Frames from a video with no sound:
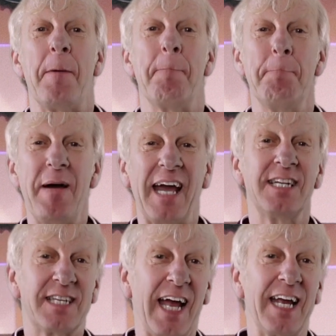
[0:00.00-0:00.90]

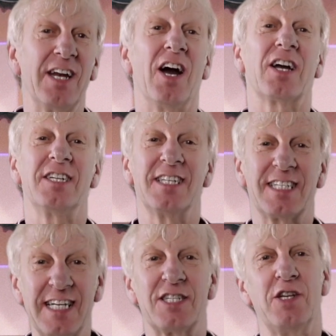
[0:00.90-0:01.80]
Maintain a
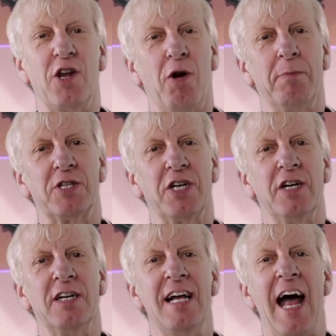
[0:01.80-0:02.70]
consistent
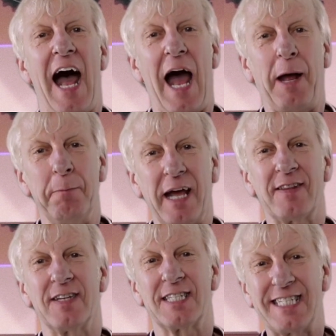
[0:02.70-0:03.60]
embouchure and
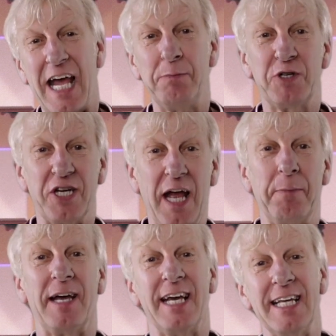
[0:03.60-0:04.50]
make the same
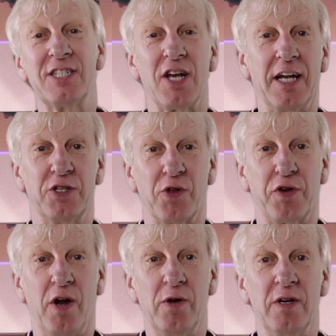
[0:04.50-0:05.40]
shape inside your
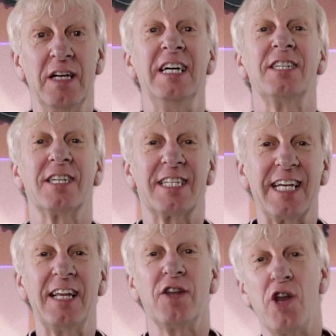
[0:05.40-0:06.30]
throat to
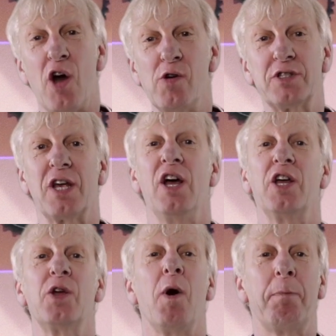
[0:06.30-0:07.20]
sing the notes
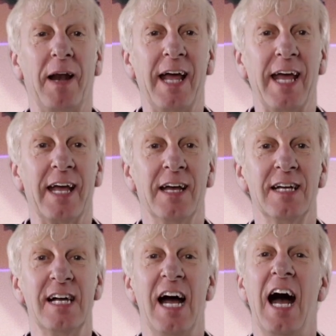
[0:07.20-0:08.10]
you are playing.
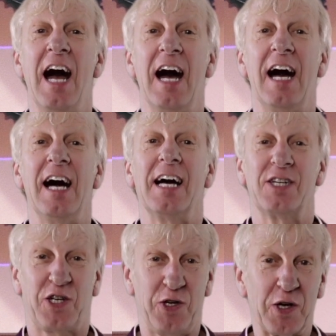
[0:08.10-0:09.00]

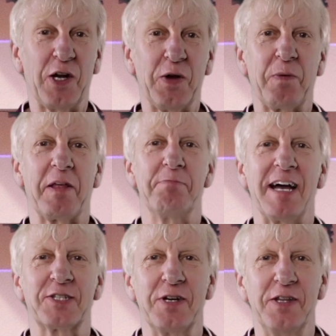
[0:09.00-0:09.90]
And good luck with
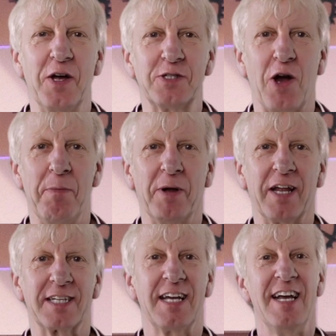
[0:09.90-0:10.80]
mastering those
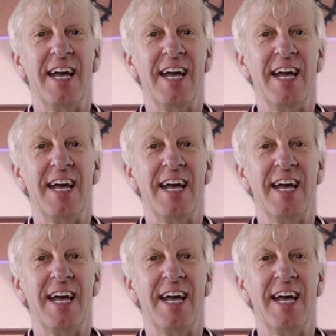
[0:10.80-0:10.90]
harmonics.